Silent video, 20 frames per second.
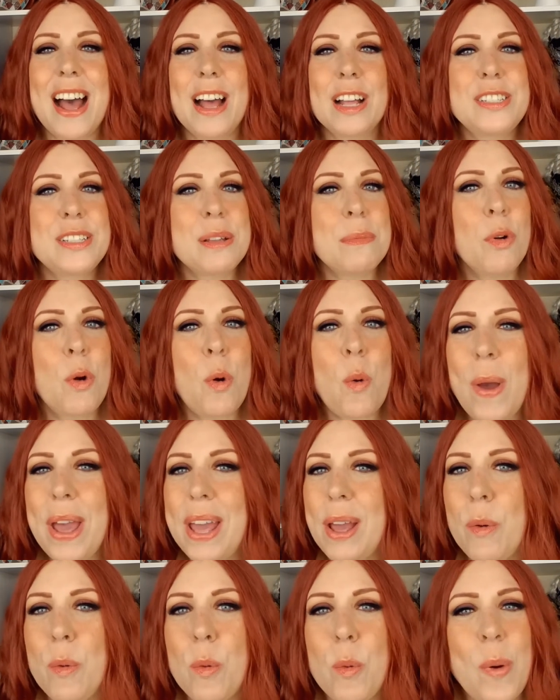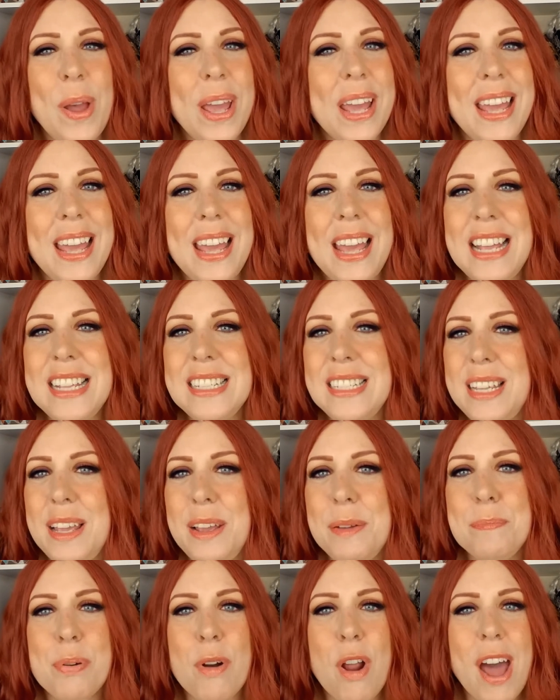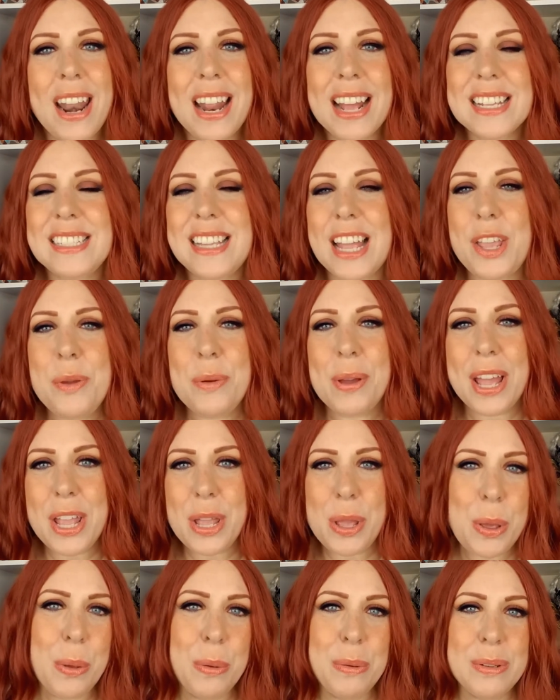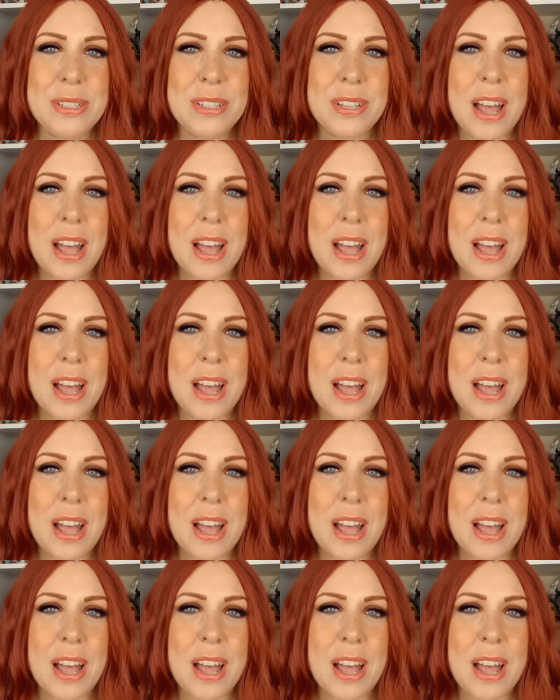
Some quick, easy products that you can use